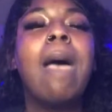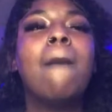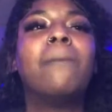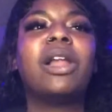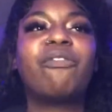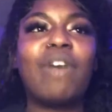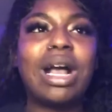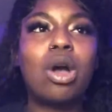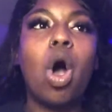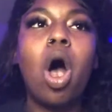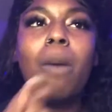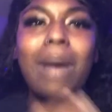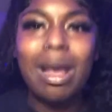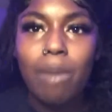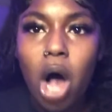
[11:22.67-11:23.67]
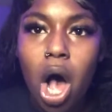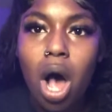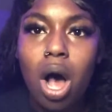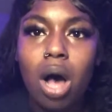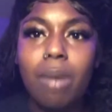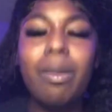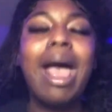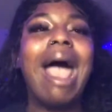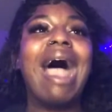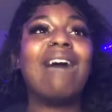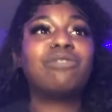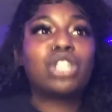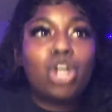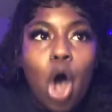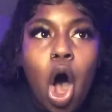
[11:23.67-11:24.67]
But if I call my mom, I
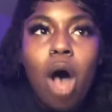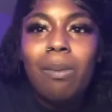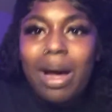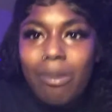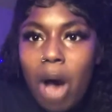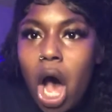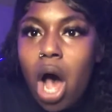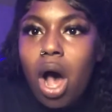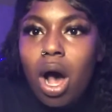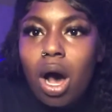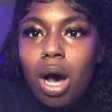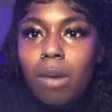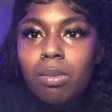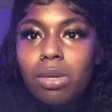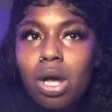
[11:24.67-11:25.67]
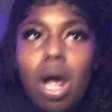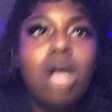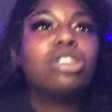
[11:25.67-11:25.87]
have to call my mom.